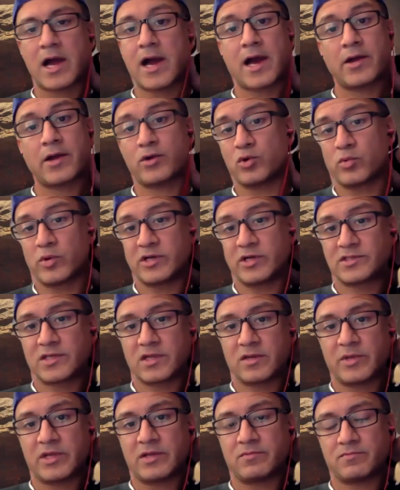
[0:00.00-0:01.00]
I don't know where it's
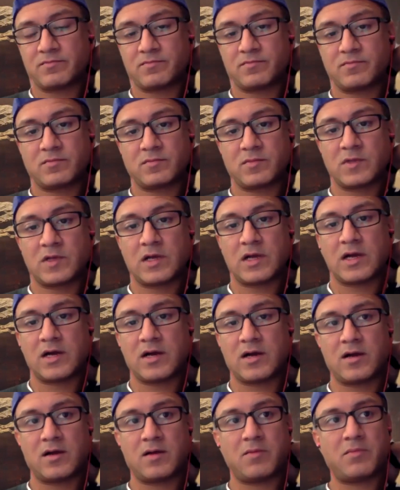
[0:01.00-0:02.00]
going to be,
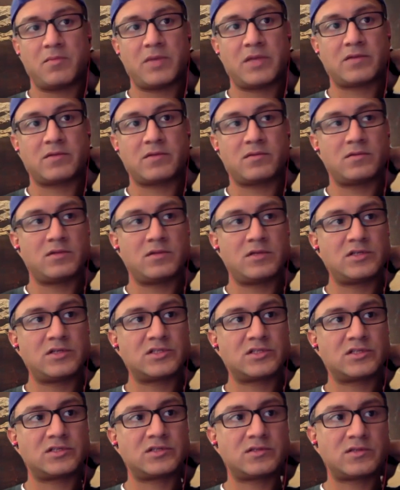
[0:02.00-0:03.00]
but
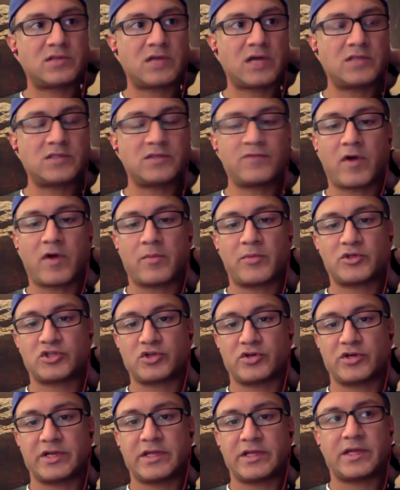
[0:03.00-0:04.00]
there's tons of
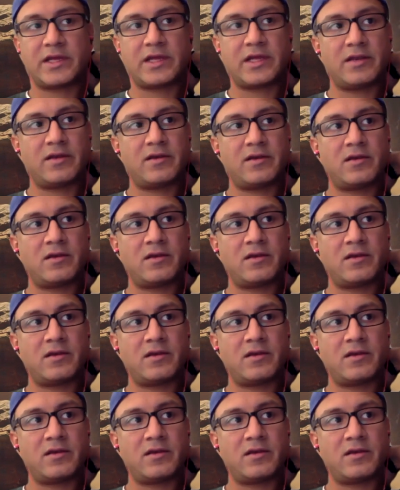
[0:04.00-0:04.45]
opportunity, and